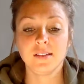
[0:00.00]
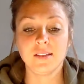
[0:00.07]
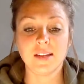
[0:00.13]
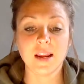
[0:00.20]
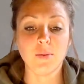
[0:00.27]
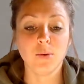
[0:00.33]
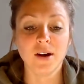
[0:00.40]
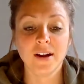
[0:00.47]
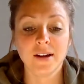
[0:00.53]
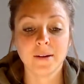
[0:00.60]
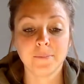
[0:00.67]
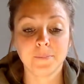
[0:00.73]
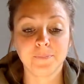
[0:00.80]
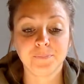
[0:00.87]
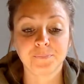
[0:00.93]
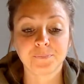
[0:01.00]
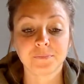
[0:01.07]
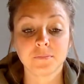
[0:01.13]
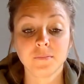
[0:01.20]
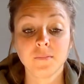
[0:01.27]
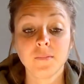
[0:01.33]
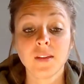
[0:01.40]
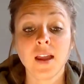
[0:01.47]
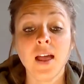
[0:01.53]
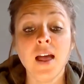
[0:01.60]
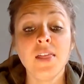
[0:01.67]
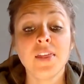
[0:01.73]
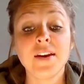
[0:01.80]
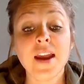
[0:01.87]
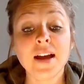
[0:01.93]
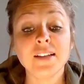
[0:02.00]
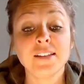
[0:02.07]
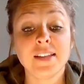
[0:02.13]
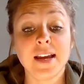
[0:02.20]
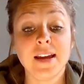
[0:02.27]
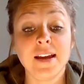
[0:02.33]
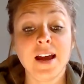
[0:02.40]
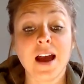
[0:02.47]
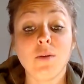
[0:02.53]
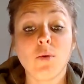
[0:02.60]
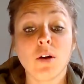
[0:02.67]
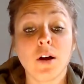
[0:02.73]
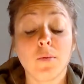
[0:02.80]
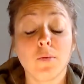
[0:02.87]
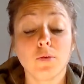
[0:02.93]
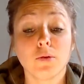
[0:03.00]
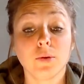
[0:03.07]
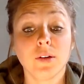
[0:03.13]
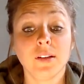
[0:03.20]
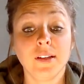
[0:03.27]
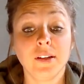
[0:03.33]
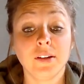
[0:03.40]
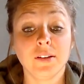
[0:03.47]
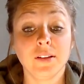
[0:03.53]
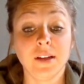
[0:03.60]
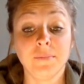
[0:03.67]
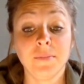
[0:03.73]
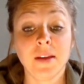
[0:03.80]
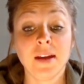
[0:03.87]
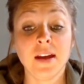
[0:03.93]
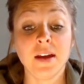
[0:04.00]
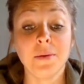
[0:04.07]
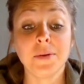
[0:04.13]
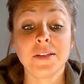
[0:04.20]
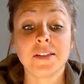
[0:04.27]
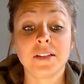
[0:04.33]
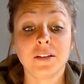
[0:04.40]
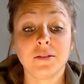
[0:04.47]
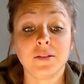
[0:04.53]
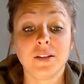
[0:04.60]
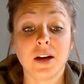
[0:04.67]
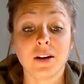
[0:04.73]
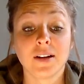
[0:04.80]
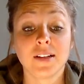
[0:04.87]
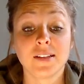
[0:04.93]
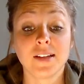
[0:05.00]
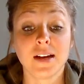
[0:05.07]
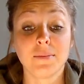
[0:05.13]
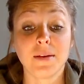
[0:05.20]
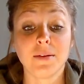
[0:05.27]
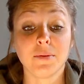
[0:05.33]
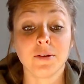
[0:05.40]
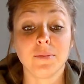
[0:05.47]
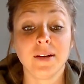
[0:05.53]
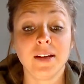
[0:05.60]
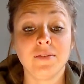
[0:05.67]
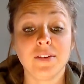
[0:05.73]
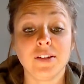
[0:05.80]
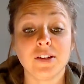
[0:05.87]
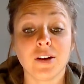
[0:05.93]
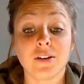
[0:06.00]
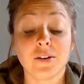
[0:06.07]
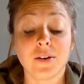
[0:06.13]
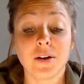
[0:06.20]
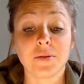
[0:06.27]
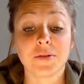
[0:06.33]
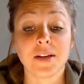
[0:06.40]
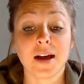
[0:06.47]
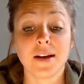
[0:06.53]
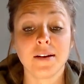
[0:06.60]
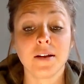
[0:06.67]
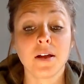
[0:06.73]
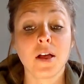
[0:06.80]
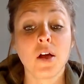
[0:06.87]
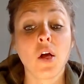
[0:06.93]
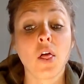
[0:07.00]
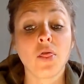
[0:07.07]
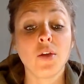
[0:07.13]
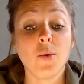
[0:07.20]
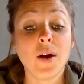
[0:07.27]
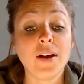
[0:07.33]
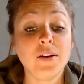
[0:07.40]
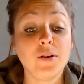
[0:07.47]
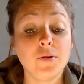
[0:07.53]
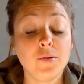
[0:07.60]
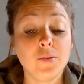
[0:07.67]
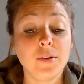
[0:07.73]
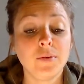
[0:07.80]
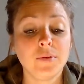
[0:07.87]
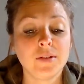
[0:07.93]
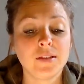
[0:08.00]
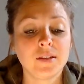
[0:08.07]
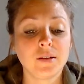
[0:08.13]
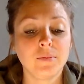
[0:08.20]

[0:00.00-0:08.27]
Daybreak. The next day, I woke up really early. It was still dark inside my room and even darker outside. Though I knew it would